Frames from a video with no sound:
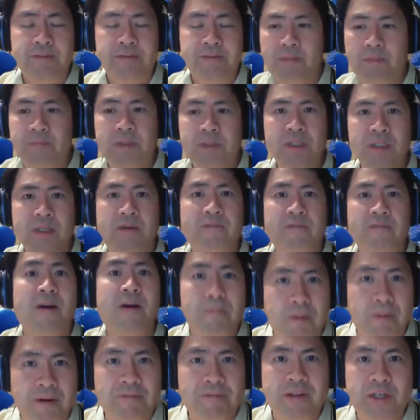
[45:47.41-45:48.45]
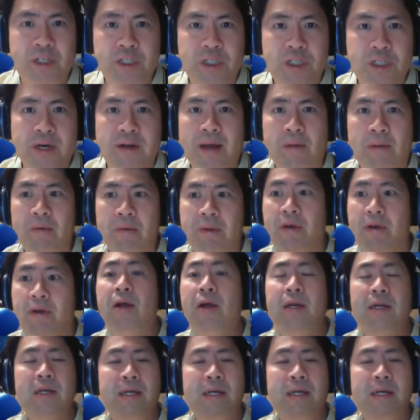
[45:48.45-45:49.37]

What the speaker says: So I'm just going to very briefly share that with you.